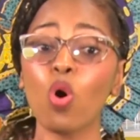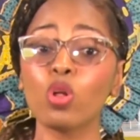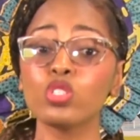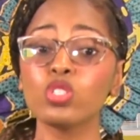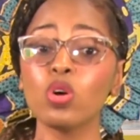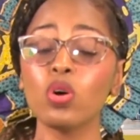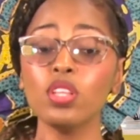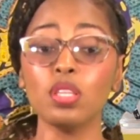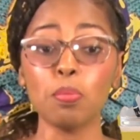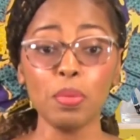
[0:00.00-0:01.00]
also
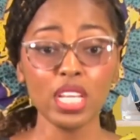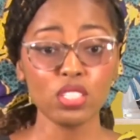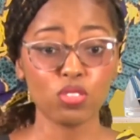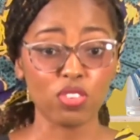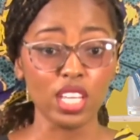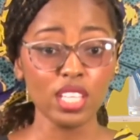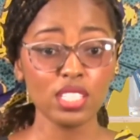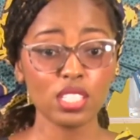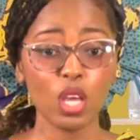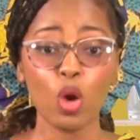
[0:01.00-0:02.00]
the mixed
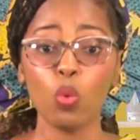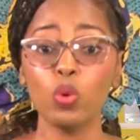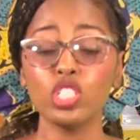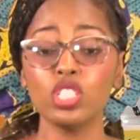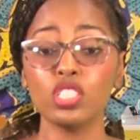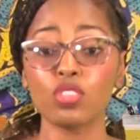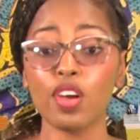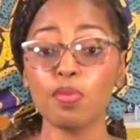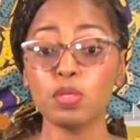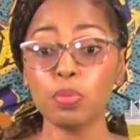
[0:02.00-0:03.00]
race, which
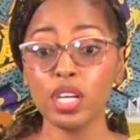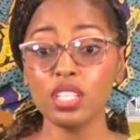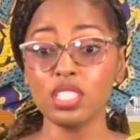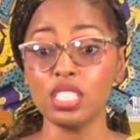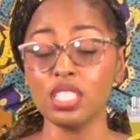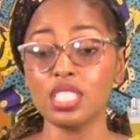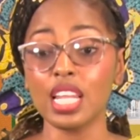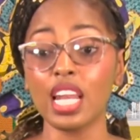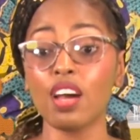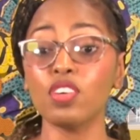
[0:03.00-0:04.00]
describes persons
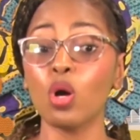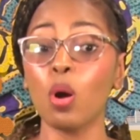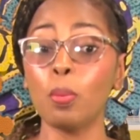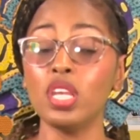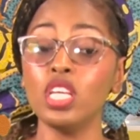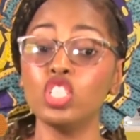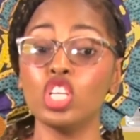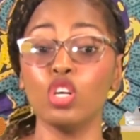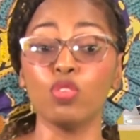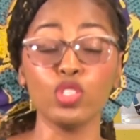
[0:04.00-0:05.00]
that have a
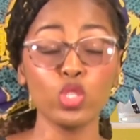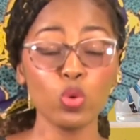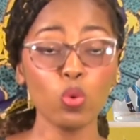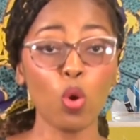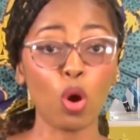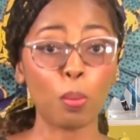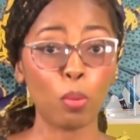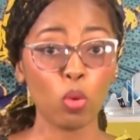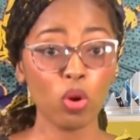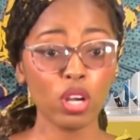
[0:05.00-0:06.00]
combination of 2 or
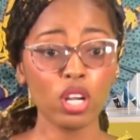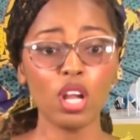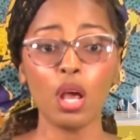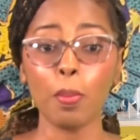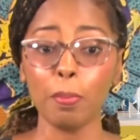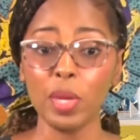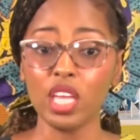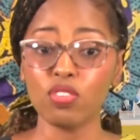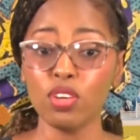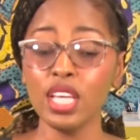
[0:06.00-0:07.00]
more
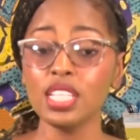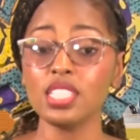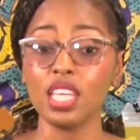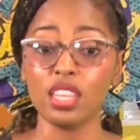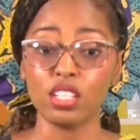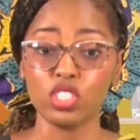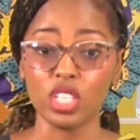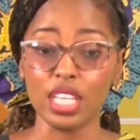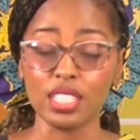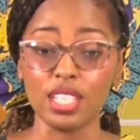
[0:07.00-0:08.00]
main race in their
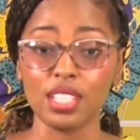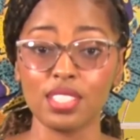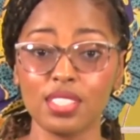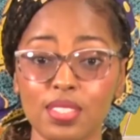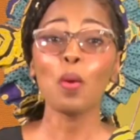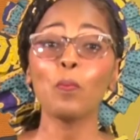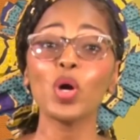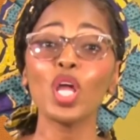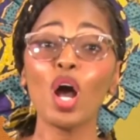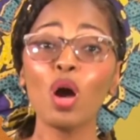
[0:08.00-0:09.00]
genetics.
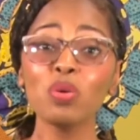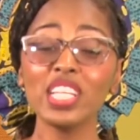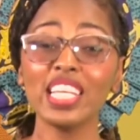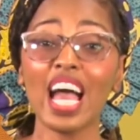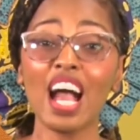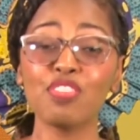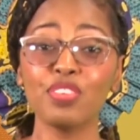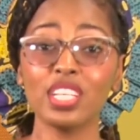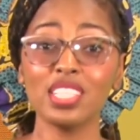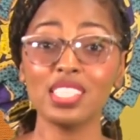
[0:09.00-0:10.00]
But how did the
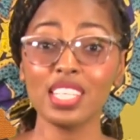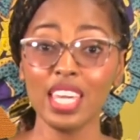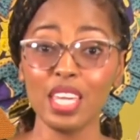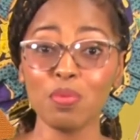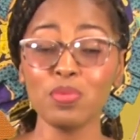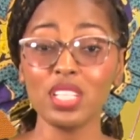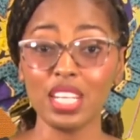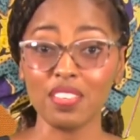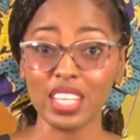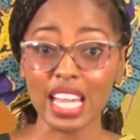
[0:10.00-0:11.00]
Africans came to
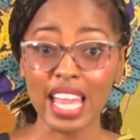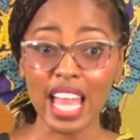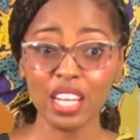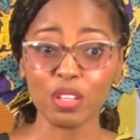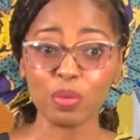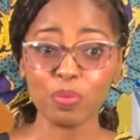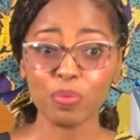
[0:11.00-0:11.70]
live in Guyana?